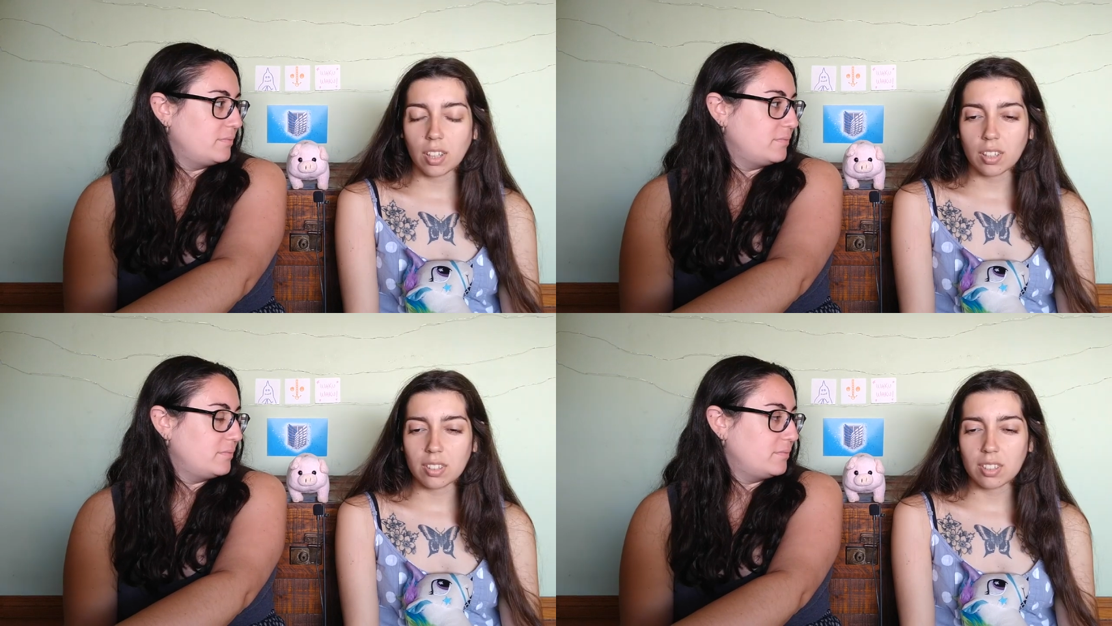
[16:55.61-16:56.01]

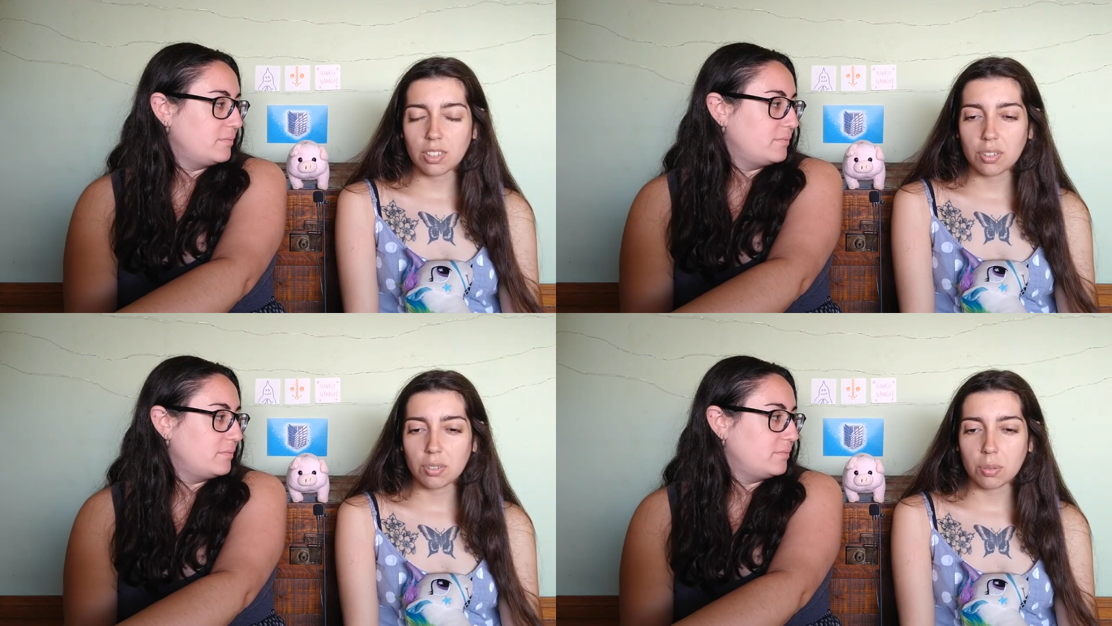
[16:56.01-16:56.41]
Speaker 1: Yeah, that's a
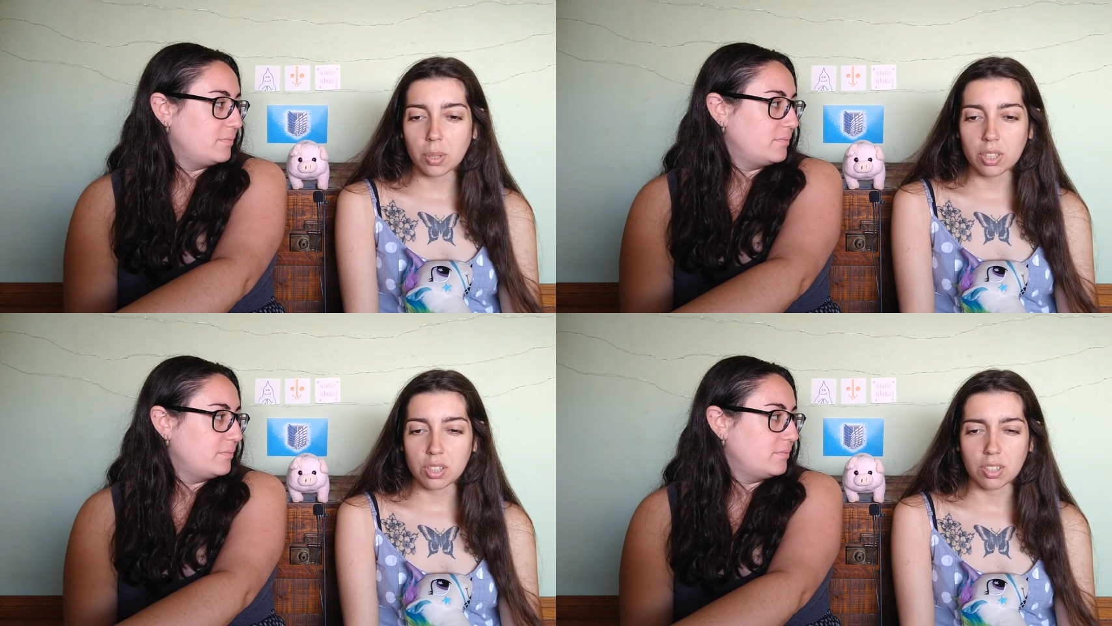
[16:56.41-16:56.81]
good
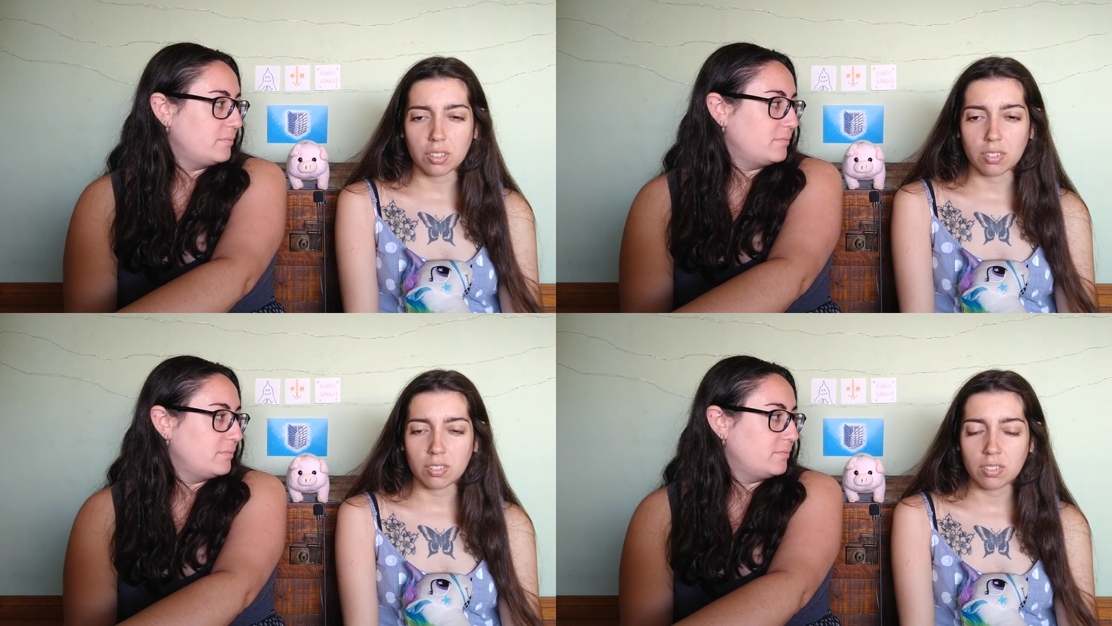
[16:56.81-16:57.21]
question.
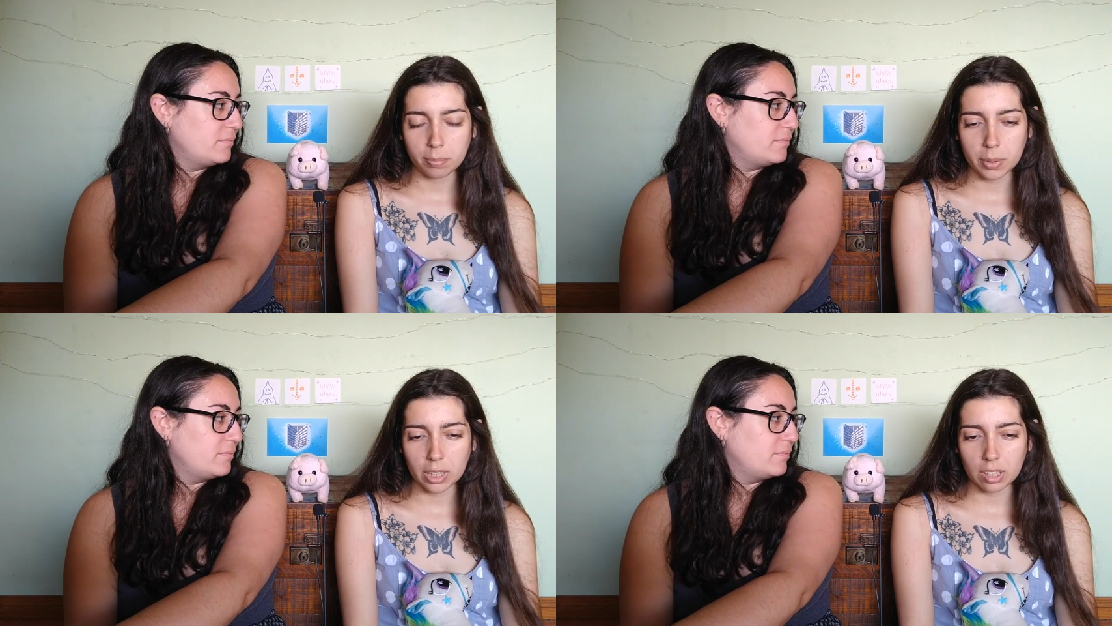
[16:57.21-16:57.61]

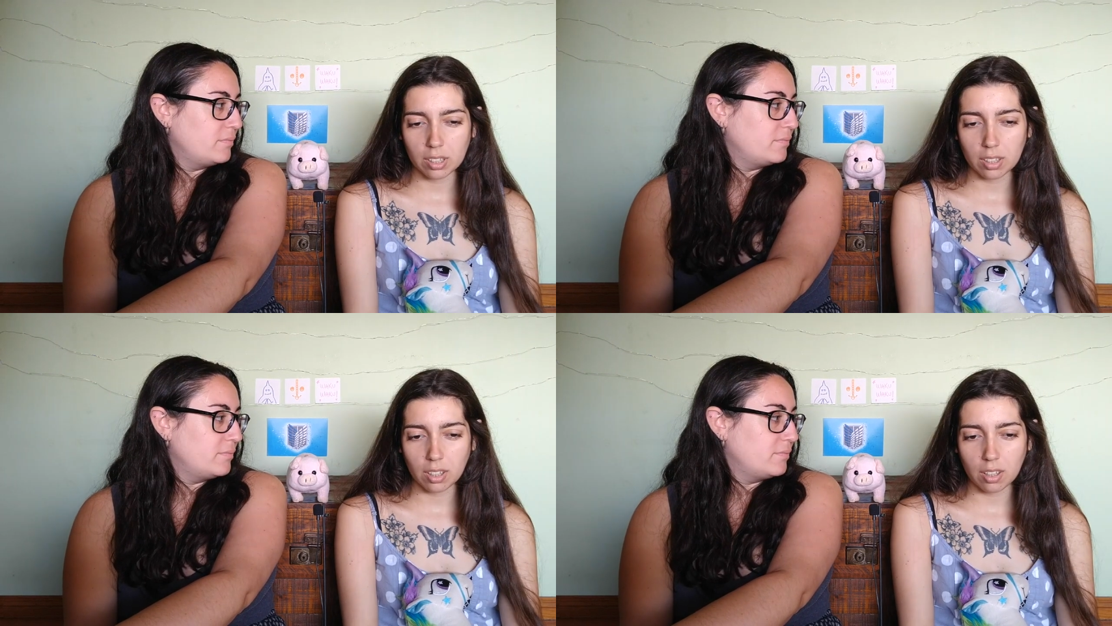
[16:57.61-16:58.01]

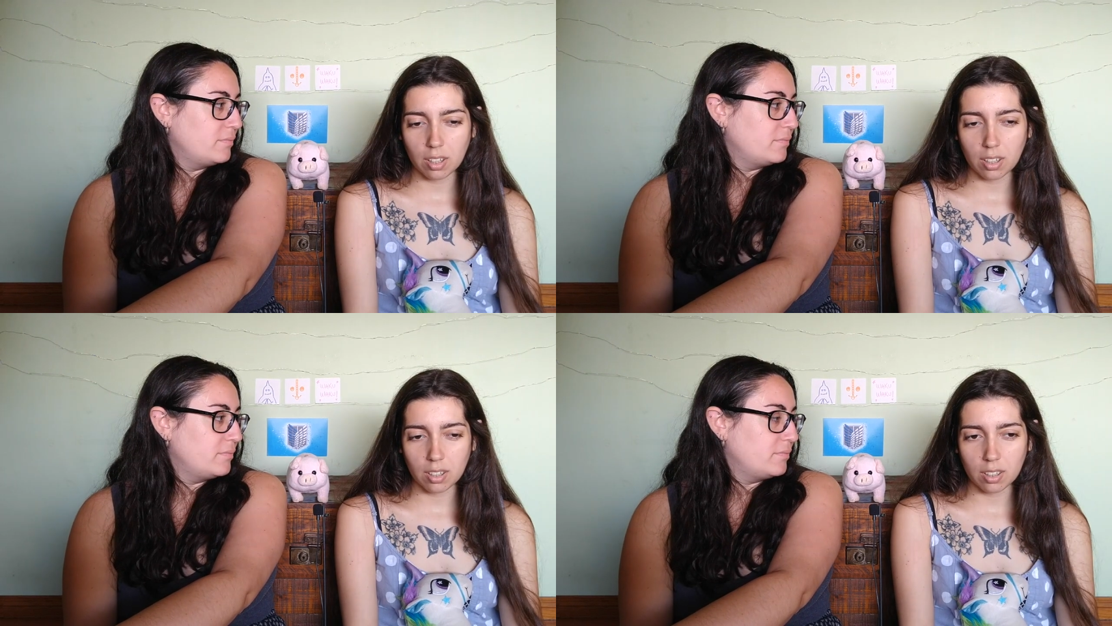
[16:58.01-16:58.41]

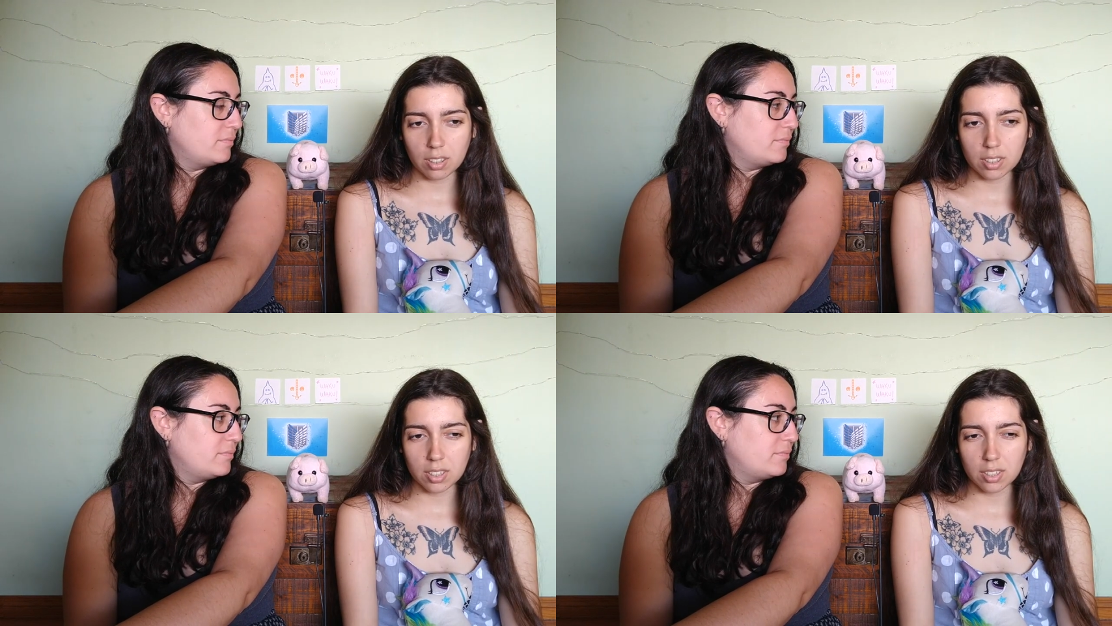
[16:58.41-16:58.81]

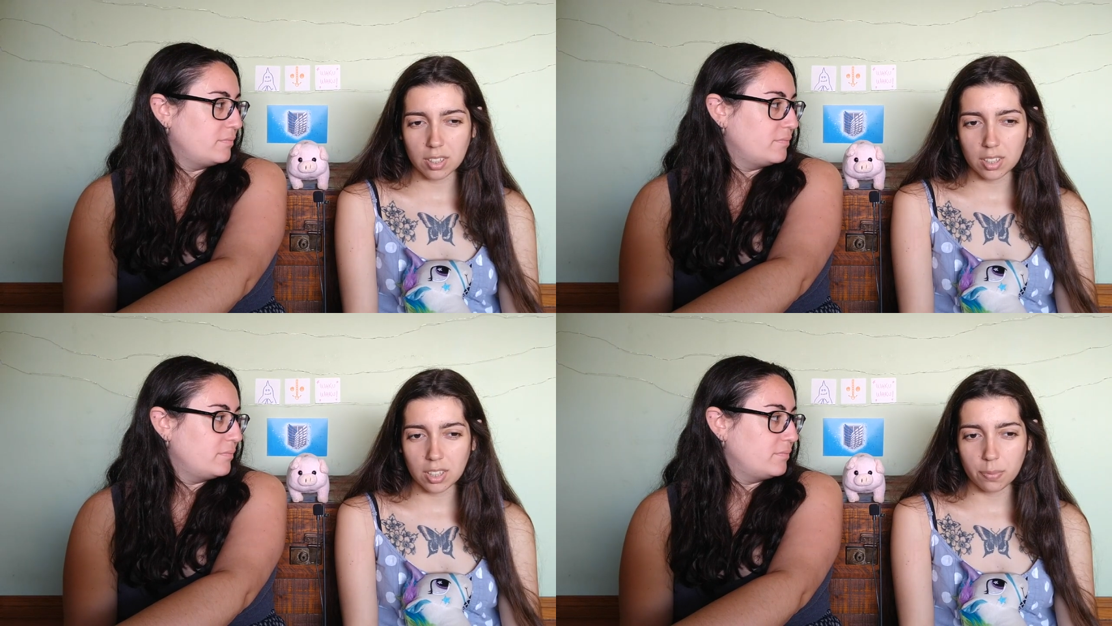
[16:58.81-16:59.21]

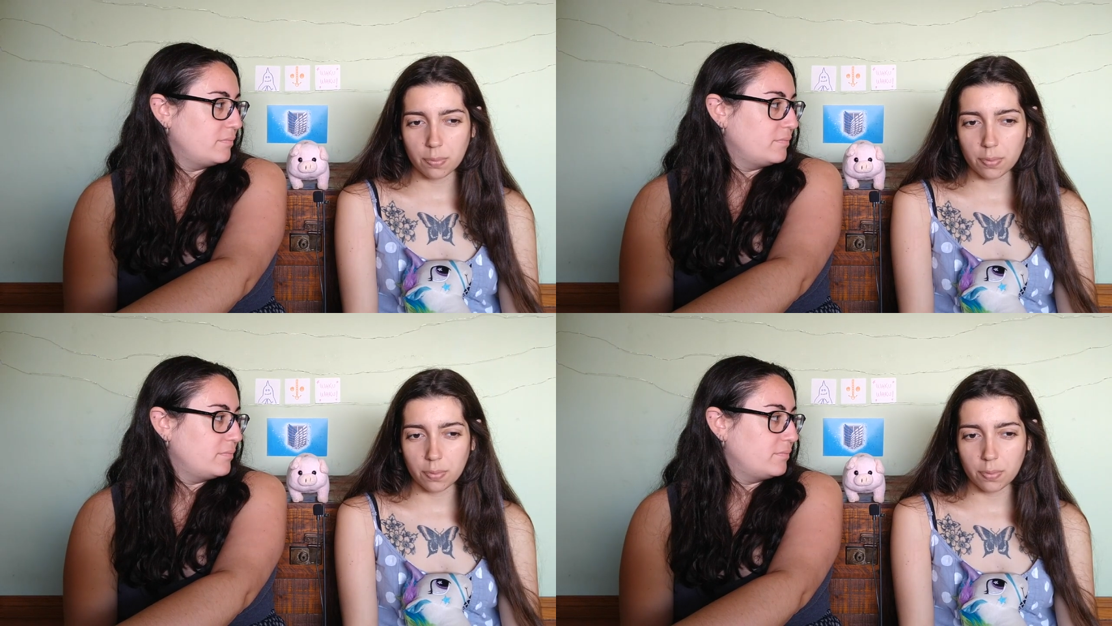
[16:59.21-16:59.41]
Because he